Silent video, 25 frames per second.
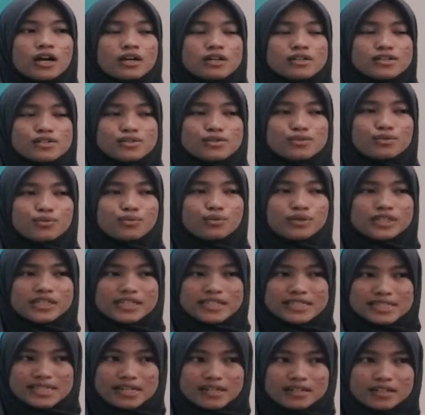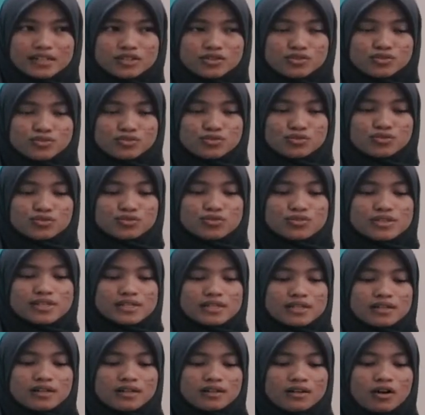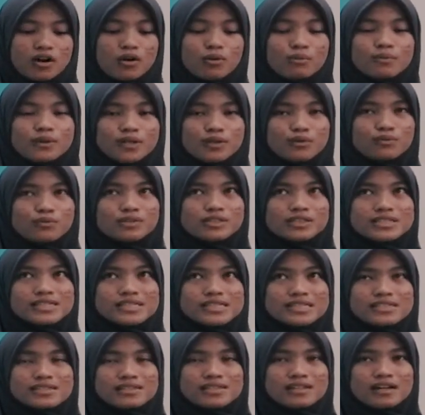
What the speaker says: So we decided to use Omni wheels